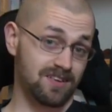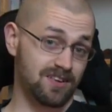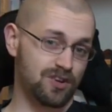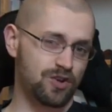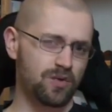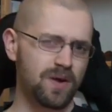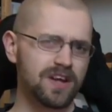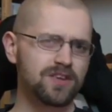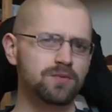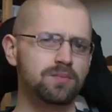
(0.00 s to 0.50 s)

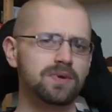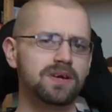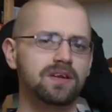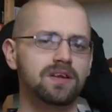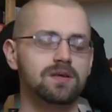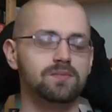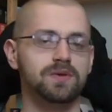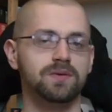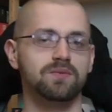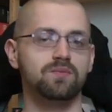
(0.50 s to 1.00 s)
Try to be a
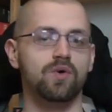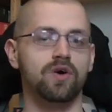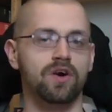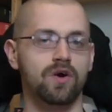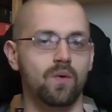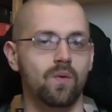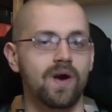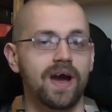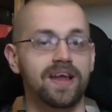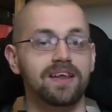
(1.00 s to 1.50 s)
little bit more
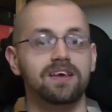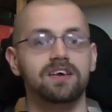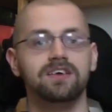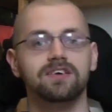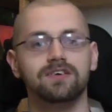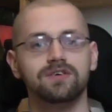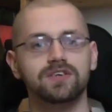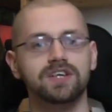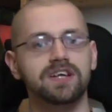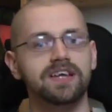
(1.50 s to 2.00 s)
quiet.
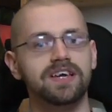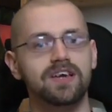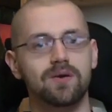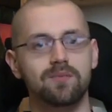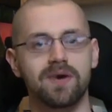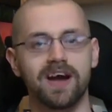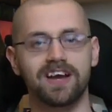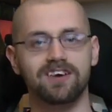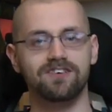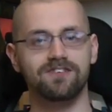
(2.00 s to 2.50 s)
Usually your
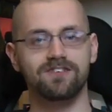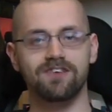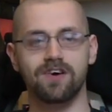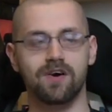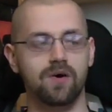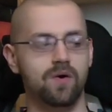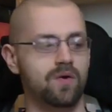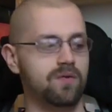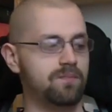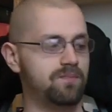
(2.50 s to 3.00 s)

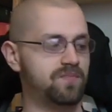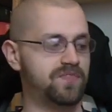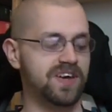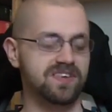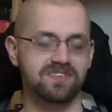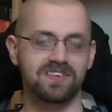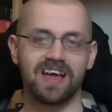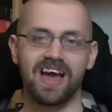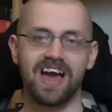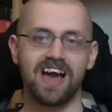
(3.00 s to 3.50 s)
microphone
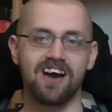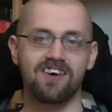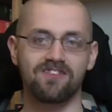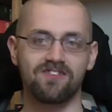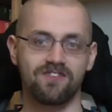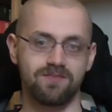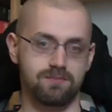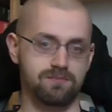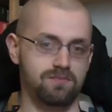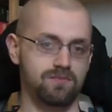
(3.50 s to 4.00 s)
doesn't
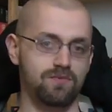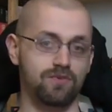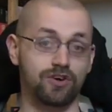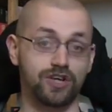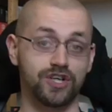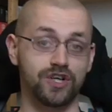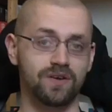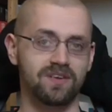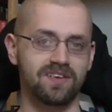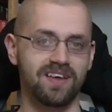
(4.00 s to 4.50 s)
have or
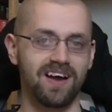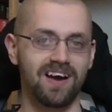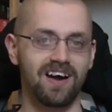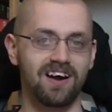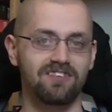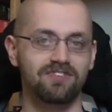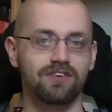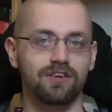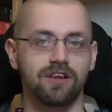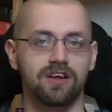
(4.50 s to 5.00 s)
shouldn't
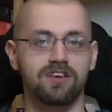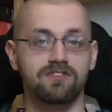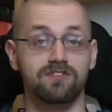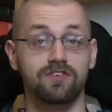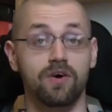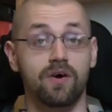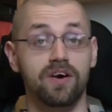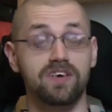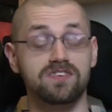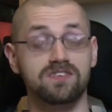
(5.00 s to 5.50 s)
have a lot of
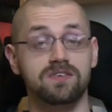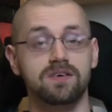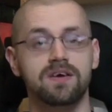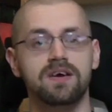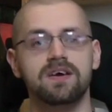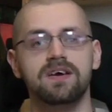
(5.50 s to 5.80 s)
noise.